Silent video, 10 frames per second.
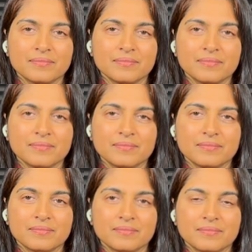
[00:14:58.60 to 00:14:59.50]

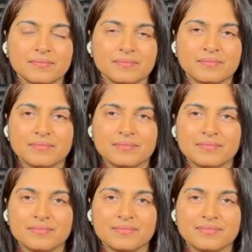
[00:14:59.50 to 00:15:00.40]

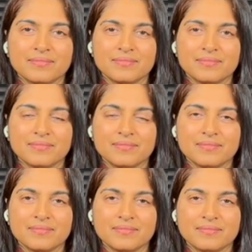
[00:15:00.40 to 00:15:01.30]

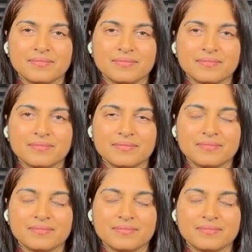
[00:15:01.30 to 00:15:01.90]
(silent)